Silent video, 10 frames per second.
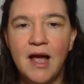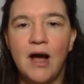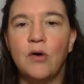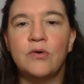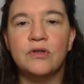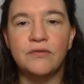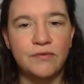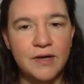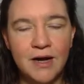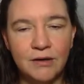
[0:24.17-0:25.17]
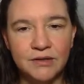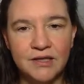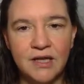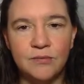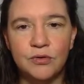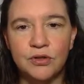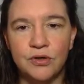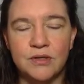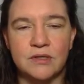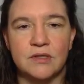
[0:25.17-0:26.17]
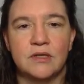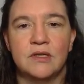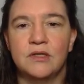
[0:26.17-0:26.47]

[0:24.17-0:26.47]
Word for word: how could you figure out that that would cost